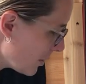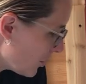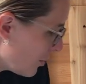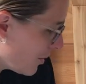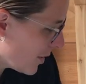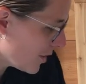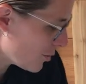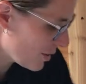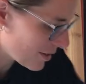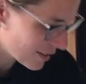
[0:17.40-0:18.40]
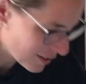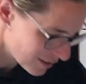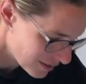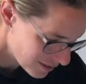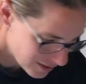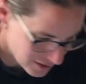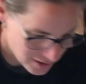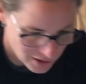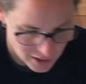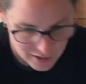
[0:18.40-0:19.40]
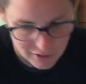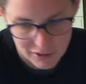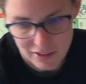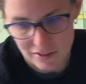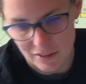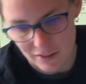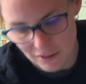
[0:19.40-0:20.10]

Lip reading: a little bit of interest in the activities.